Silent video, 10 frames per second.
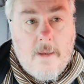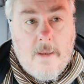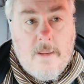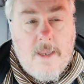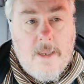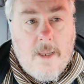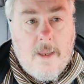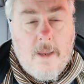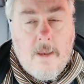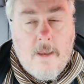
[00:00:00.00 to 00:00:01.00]

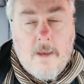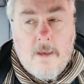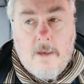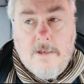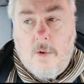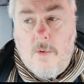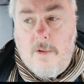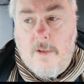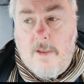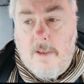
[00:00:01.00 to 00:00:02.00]
it
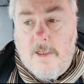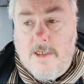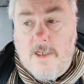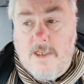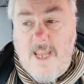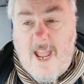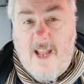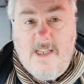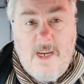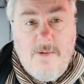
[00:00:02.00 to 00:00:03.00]

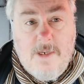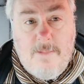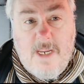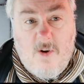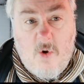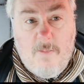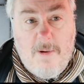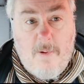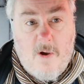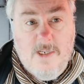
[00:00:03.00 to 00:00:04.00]
seems to me it could
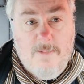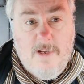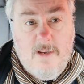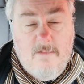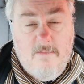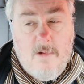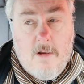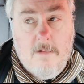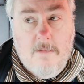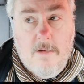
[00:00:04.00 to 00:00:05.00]
be possibly
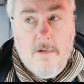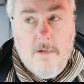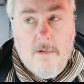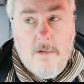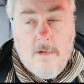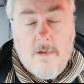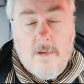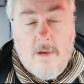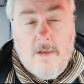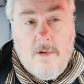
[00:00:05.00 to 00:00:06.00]
not,
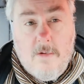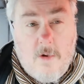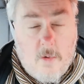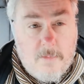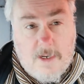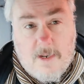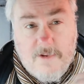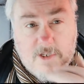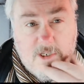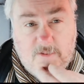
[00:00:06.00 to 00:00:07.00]
I don't know, mean
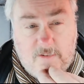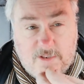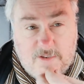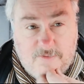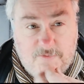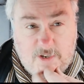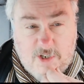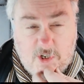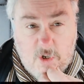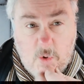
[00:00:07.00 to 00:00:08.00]
if it's
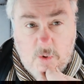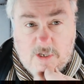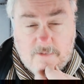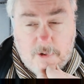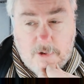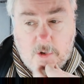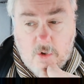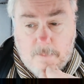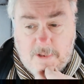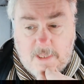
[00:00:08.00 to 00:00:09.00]
exclusive, but it
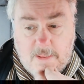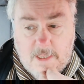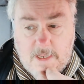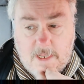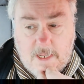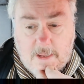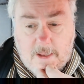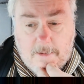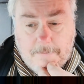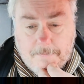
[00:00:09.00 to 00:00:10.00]
could be the